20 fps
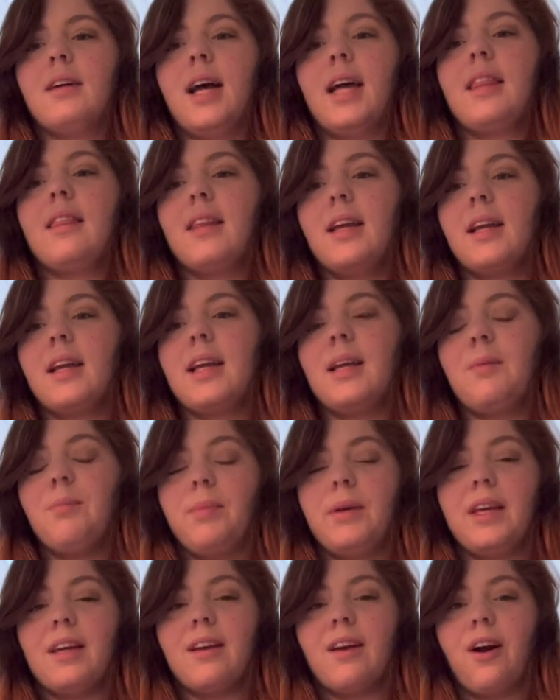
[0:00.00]
I think, can
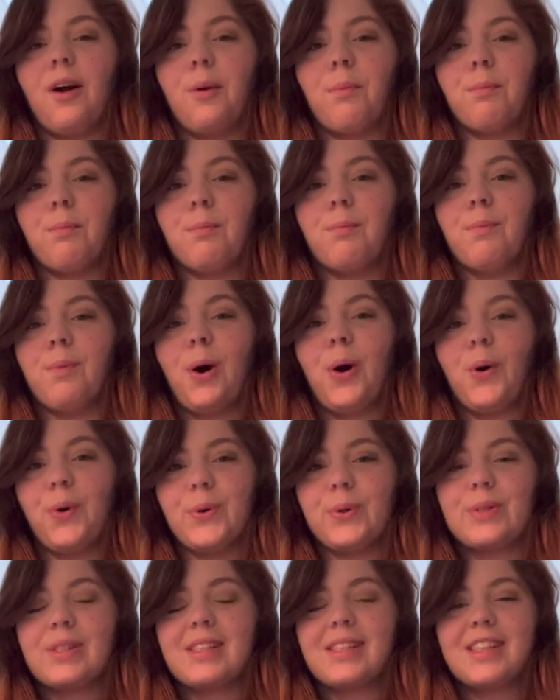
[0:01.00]
be our
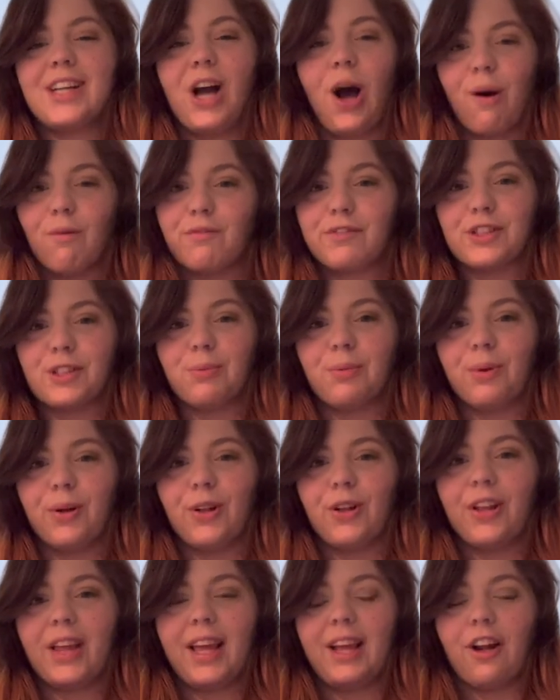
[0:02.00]
most
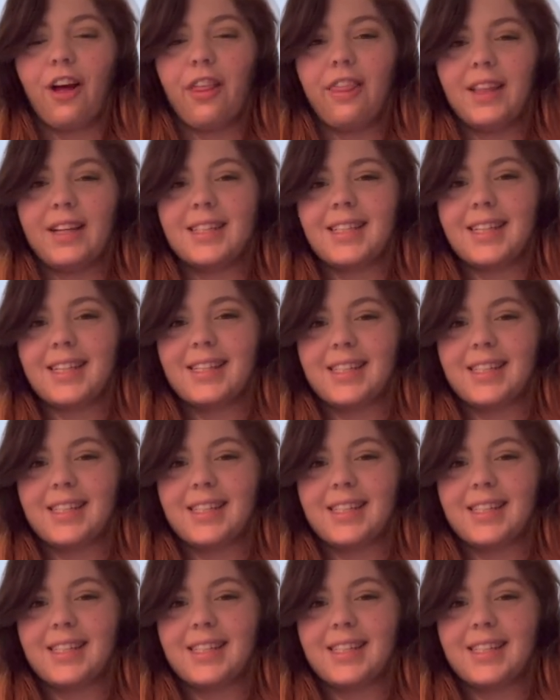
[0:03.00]
comfortable and authentic